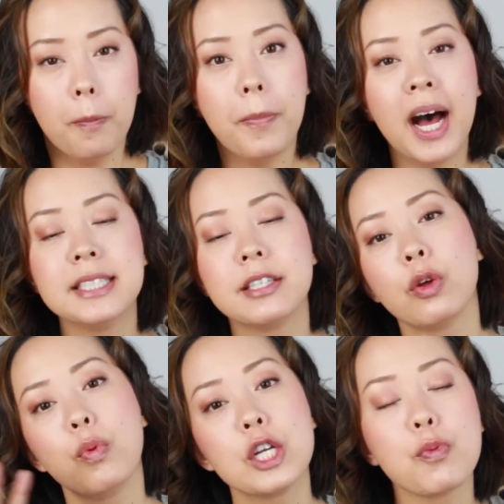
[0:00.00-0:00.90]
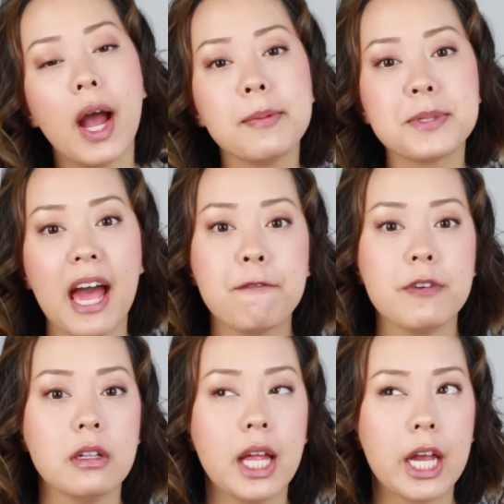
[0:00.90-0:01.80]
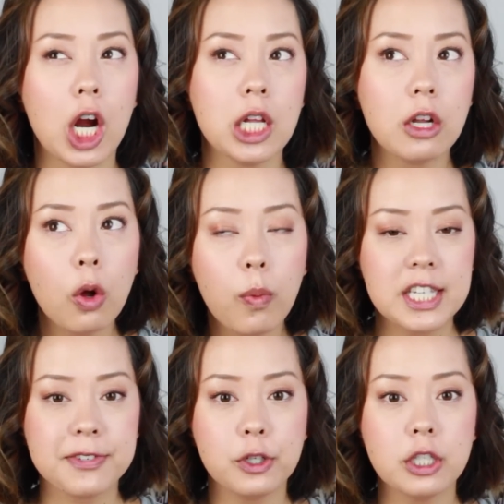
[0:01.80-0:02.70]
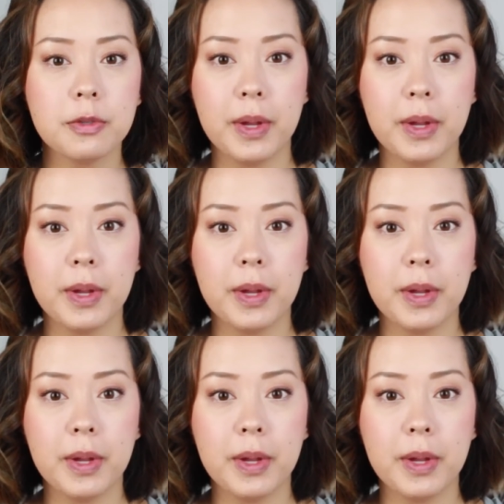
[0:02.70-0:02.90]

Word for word: but the Wish wipes I feel like are a little wasteful